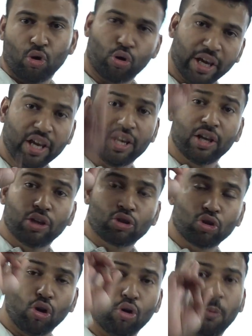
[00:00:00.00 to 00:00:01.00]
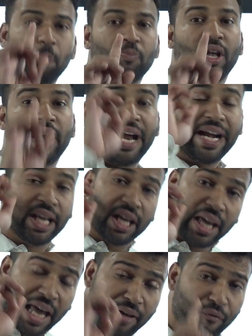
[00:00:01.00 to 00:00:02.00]
Okay, so at
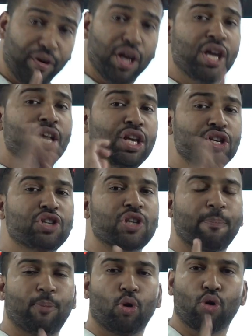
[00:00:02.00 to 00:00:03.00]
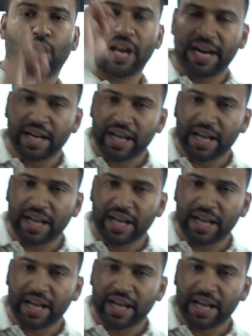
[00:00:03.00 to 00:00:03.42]
every hinge support,